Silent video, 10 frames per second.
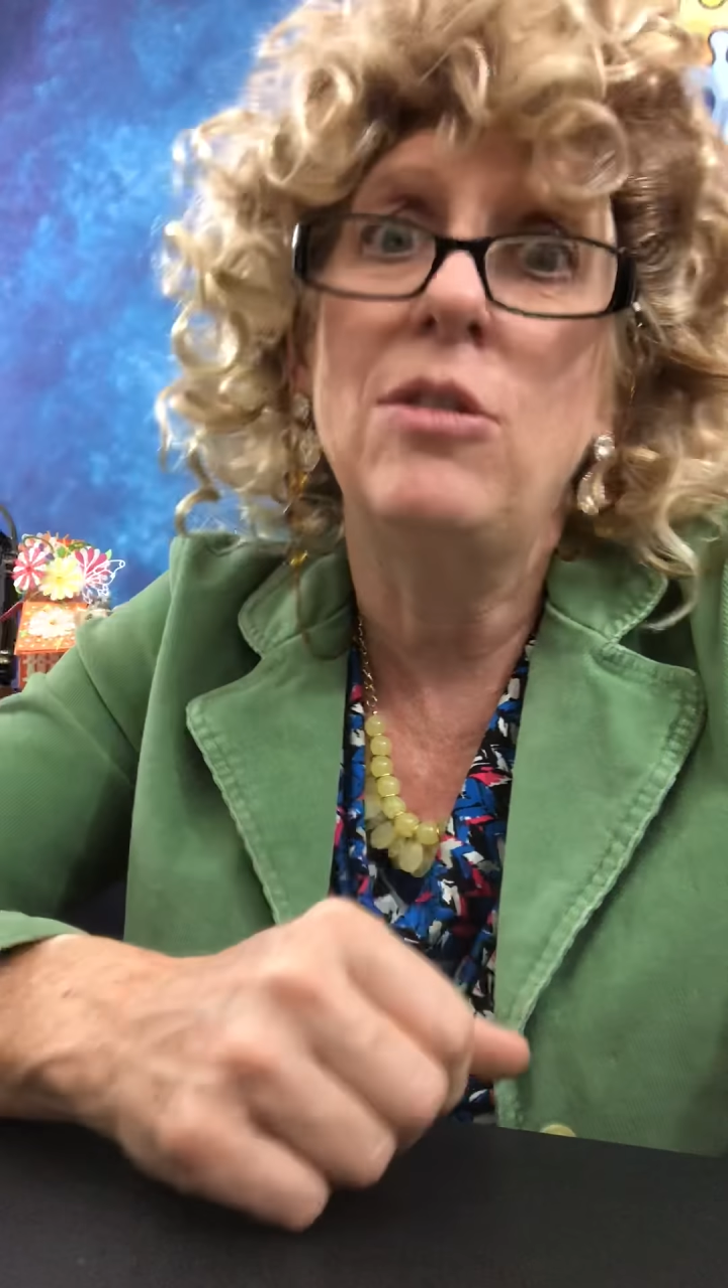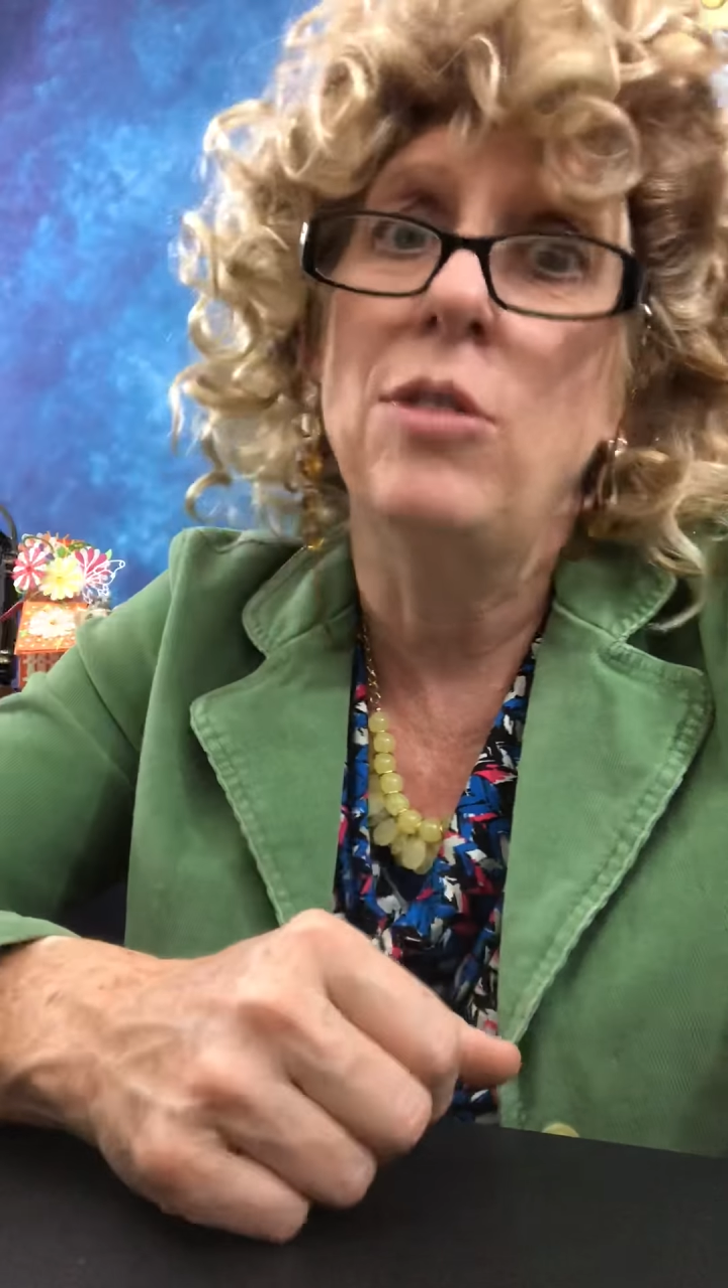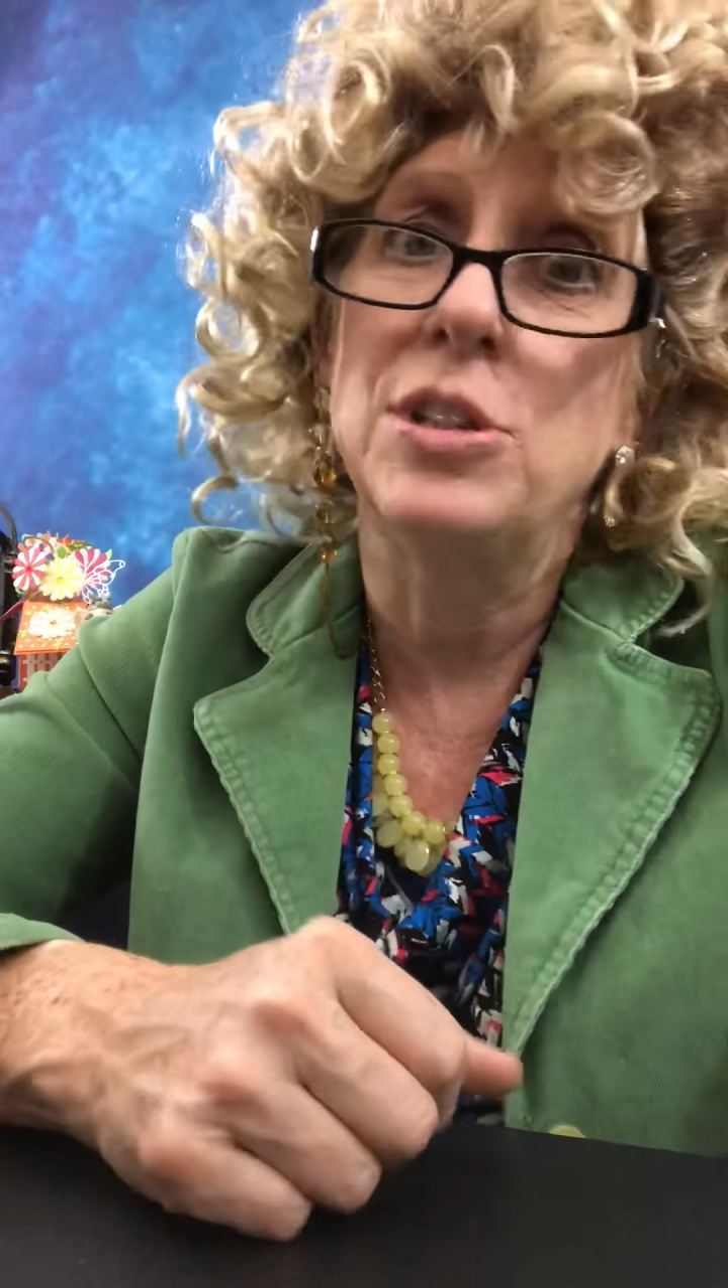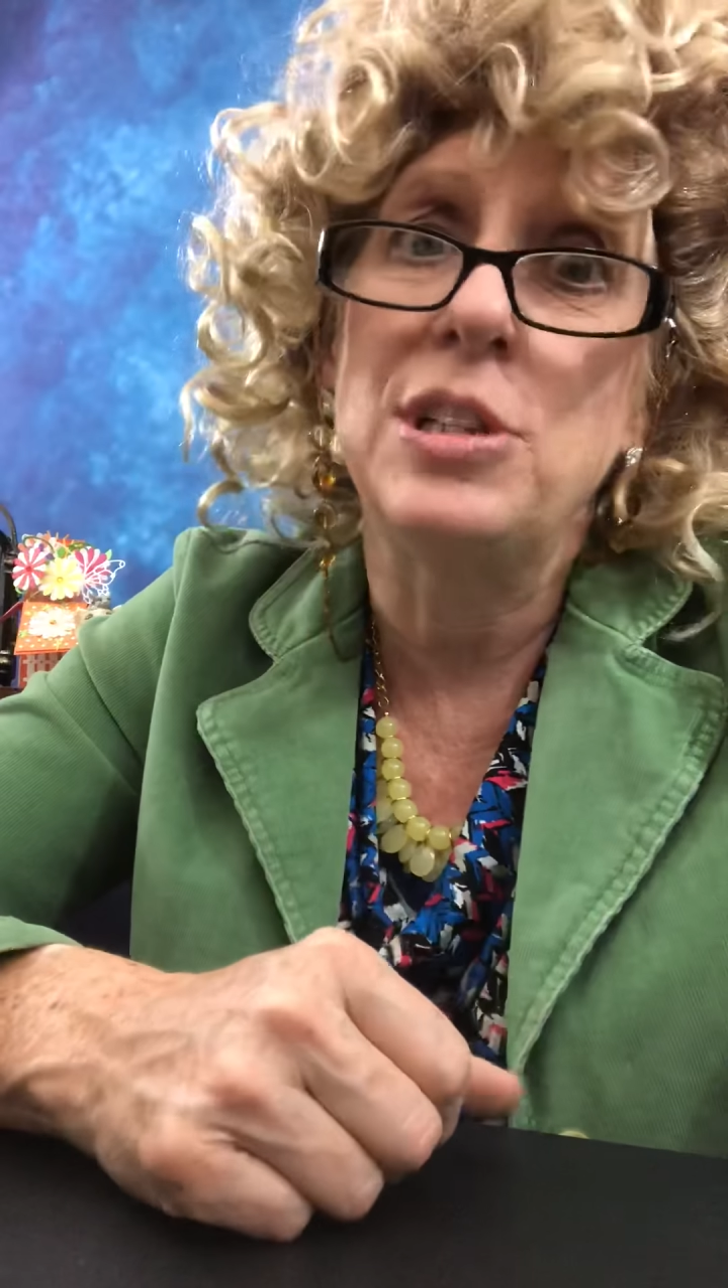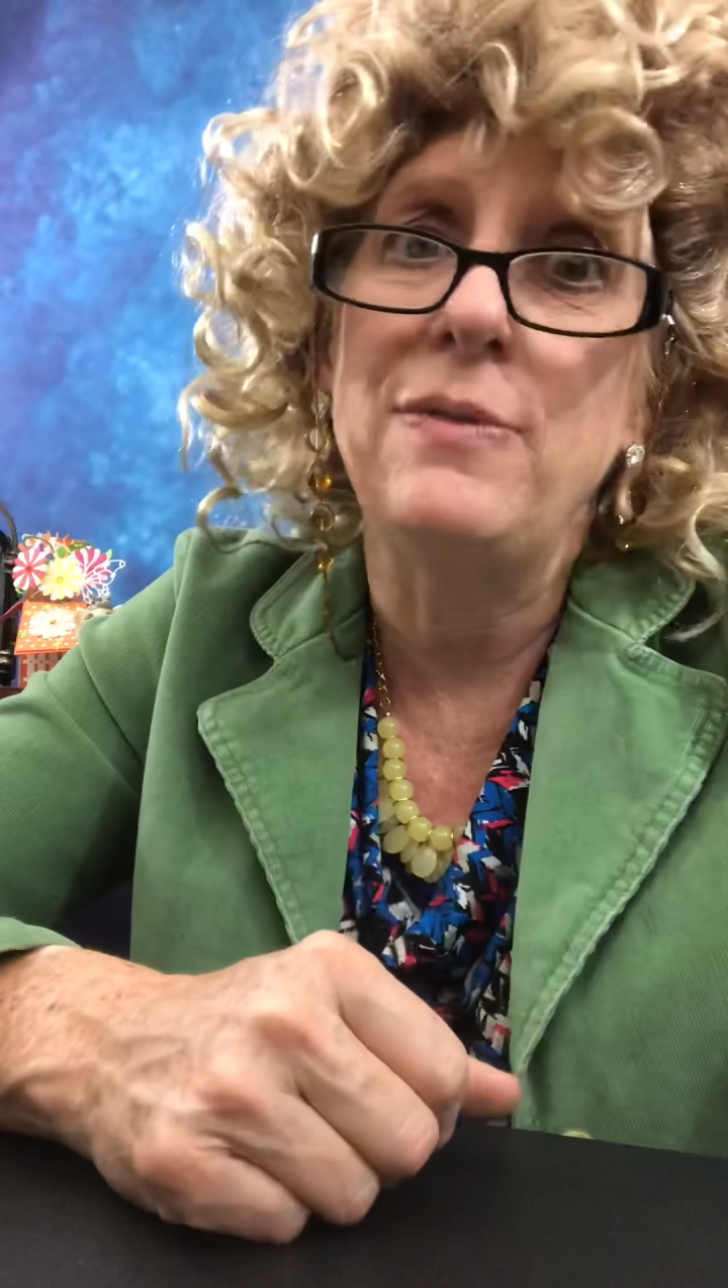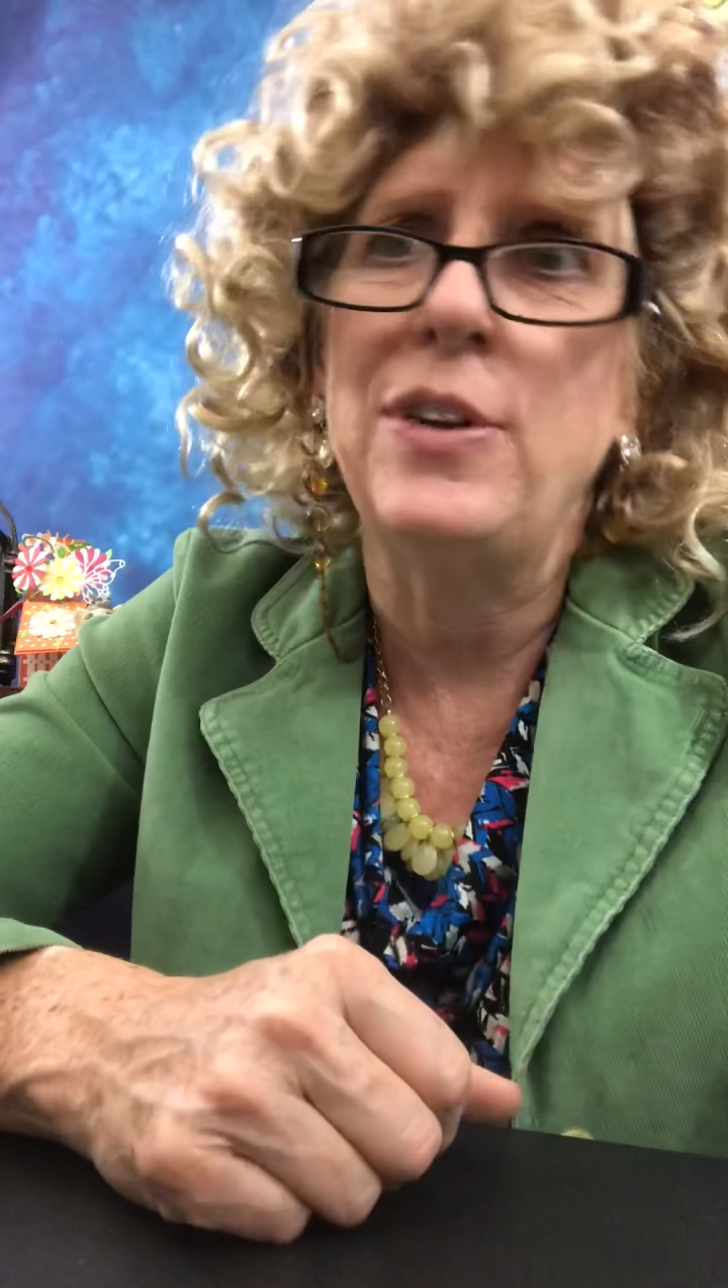crunchy